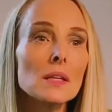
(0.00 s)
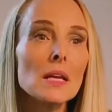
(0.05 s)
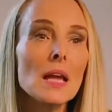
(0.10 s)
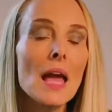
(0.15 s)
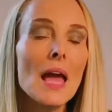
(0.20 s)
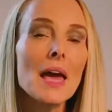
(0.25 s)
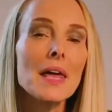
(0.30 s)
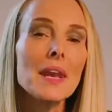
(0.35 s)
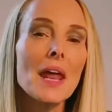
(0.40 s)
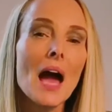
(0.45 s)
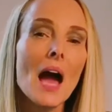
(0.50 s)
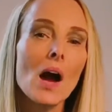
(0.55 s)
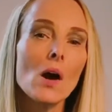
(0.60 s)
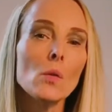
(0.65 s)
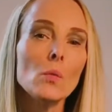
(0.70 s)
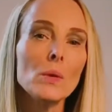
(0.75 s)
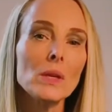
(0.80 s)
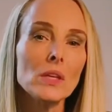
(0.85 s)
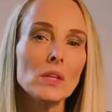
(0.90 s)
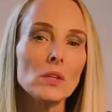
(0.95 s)
And how
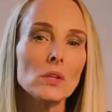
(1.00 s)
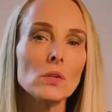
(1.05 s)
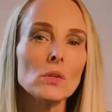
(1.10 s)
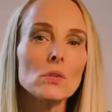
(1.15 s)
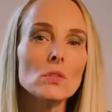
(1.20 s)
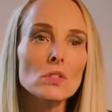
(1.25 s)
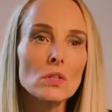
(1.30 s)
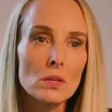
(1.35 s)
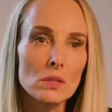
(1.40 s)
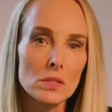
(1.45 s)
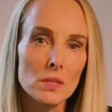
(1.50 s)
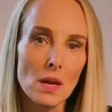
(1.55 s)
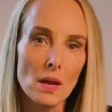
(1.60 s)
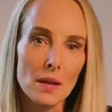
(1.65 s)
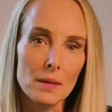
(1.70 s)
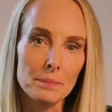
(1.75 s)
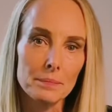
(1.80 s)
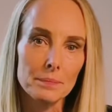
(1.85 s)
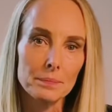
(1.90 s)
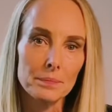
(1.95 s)
we use our
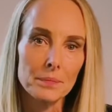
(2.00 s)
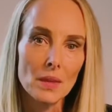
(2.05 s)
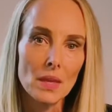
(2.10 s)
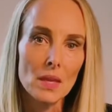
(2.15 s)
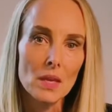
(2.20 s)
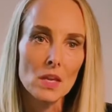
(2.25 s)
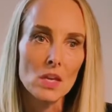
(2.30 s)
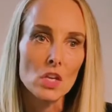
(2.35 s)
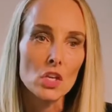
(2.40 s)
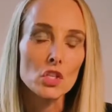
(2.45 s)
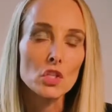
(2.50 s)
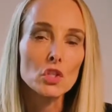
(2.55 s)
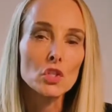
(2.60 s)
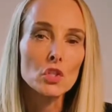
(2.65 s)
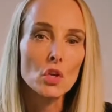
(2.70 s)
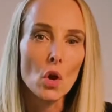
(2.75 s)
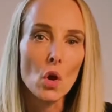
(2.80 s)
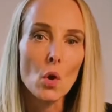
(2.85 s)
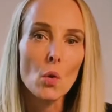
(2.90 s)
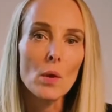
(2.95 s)
time is
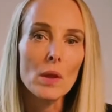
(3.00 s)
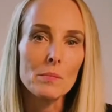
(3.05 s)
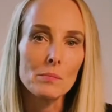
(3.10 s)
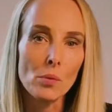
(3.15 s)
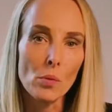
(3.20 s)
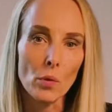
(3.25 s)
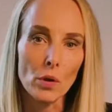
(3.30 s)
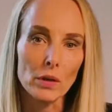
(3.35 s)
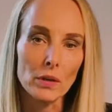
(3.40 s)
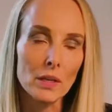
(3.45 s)
so important.